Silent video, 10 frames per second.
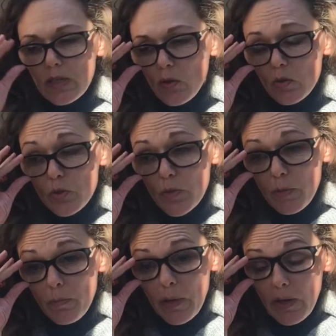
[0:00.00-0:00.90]
Also
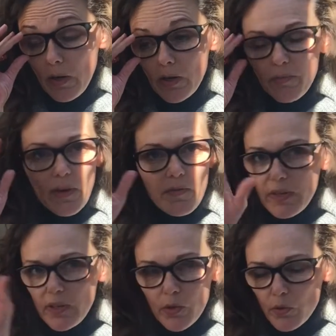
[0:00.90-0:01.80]
in a lot of my
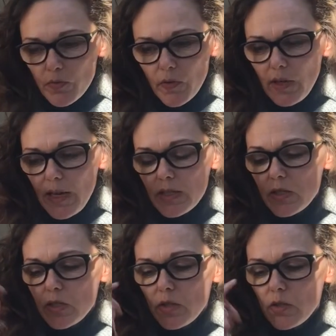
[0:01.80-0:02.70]
videos for the
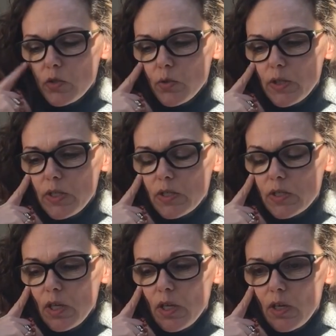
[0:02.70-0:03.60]
last 2 years
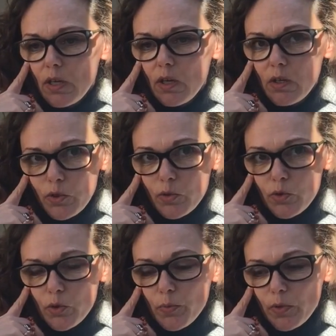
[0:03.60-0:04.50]
on
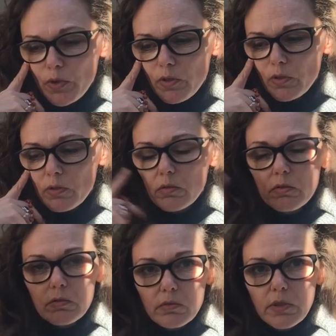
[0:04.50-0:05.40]
YouTube, you can
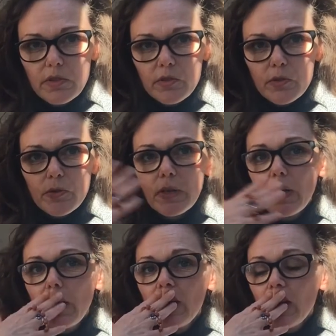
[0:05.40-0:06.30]
listen to it.
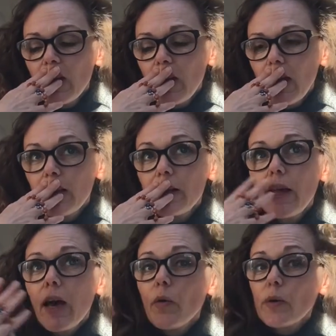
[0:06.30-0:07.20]
And
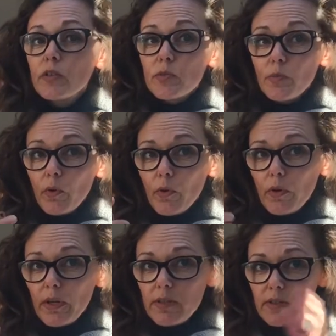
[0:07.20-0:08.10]
now it's more
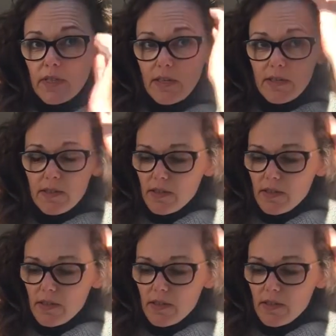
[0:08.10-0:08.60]
intense.